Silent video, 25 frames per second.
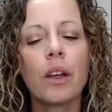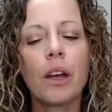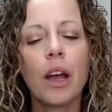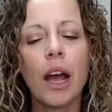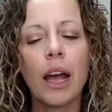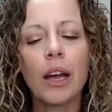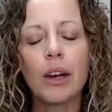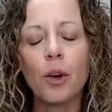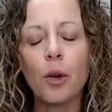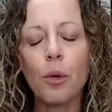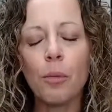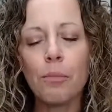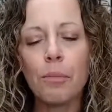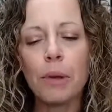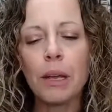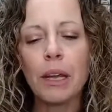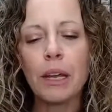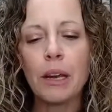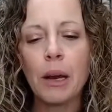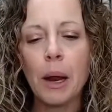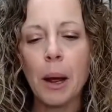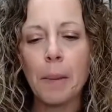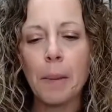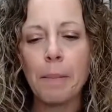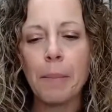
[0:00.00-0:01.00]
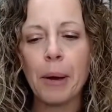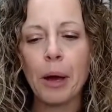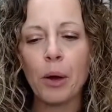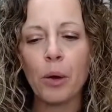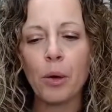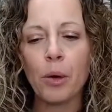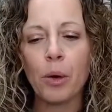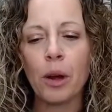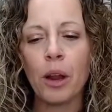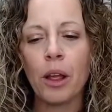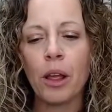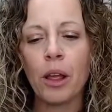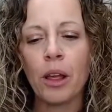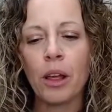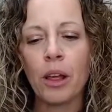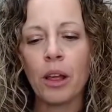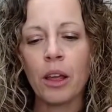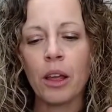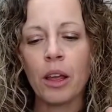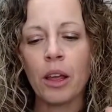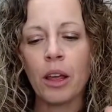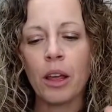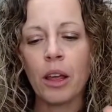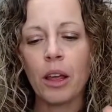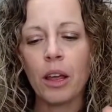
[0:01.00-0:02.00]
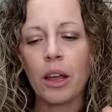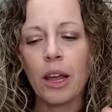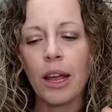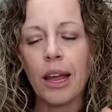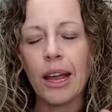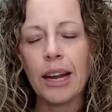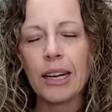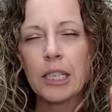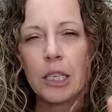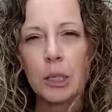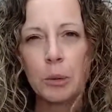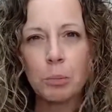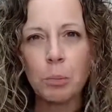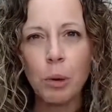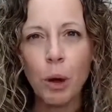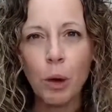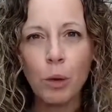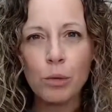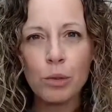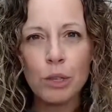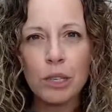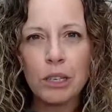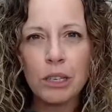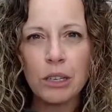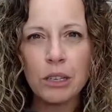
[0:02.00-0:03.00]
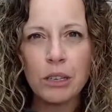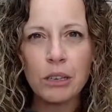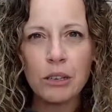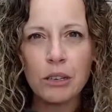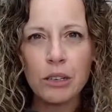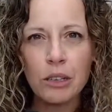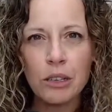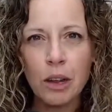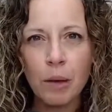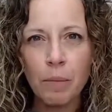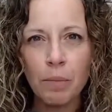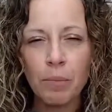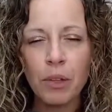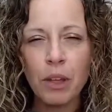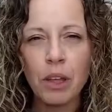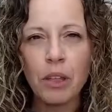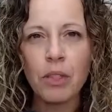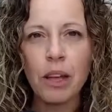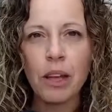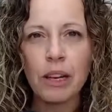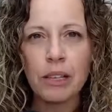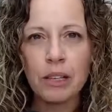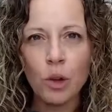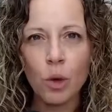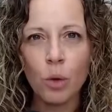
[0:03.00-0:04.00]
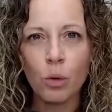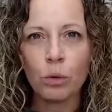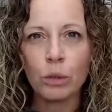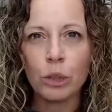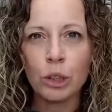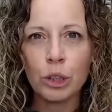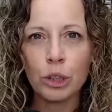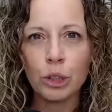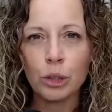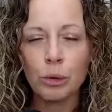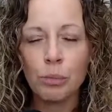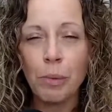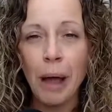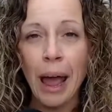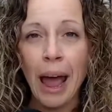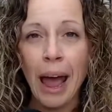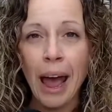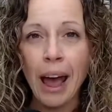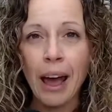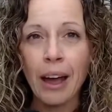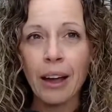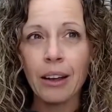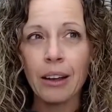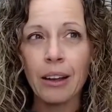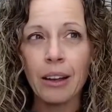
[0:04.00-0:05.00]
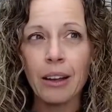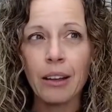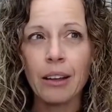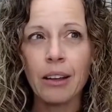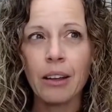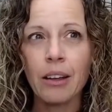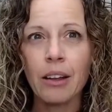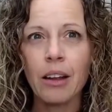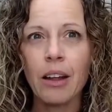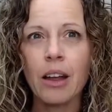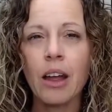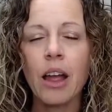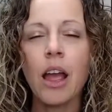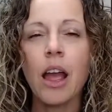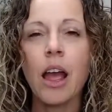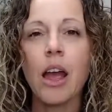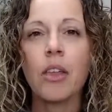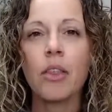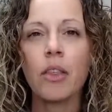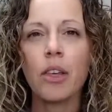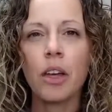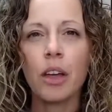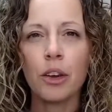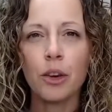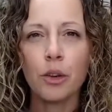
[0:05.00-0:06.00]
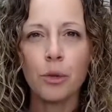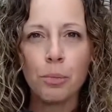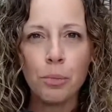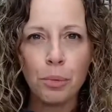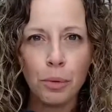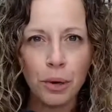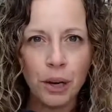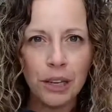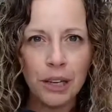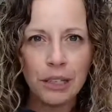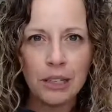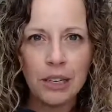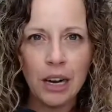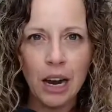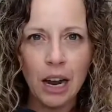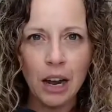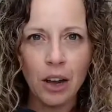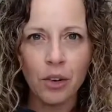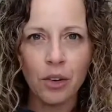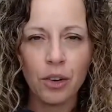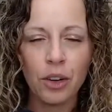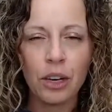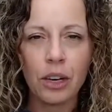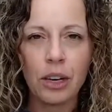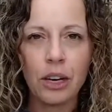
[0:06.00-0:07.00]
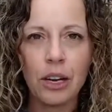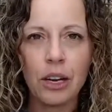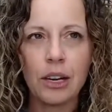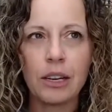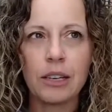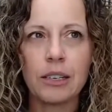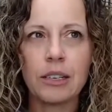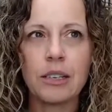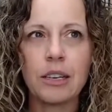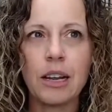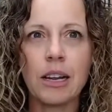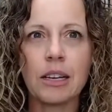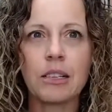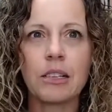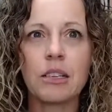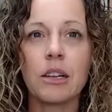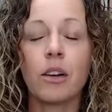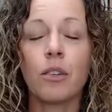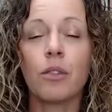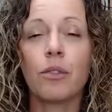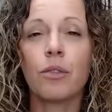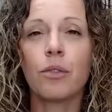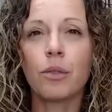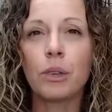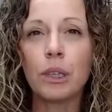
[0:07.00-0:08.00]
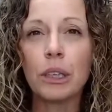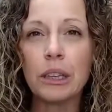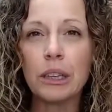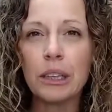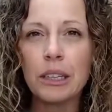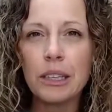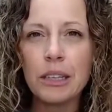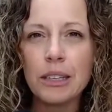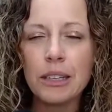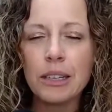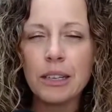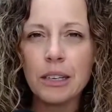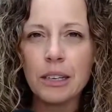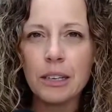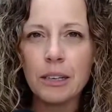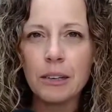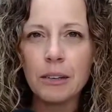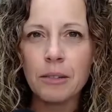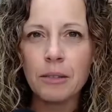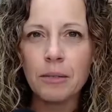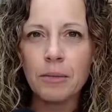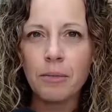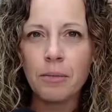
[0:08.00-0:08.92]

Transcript: I don't mean about exposing something that's holding you back and then you break down in a sense of releasing